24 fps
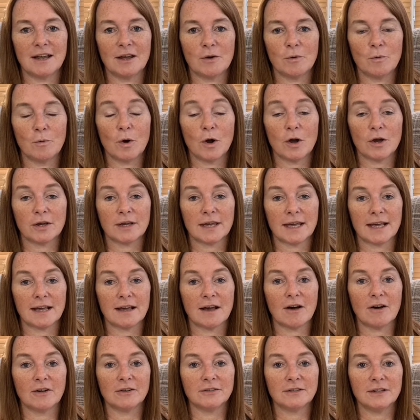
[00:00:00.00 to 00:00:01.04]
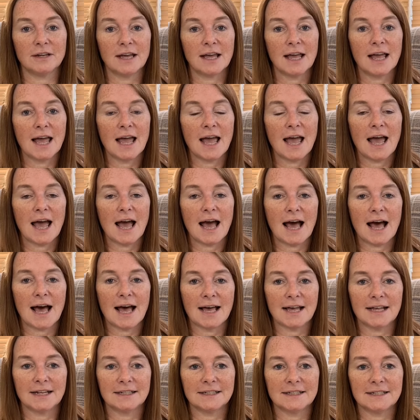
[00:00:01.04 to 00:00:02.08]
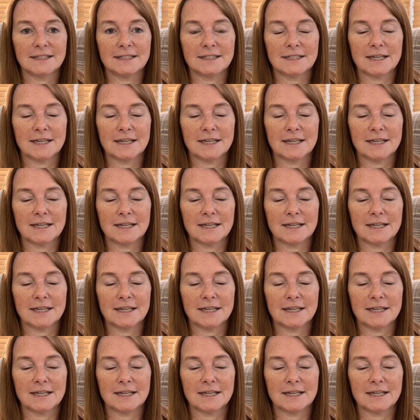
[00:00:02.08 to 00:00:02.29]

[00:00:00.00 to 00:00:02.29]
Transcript: working on. And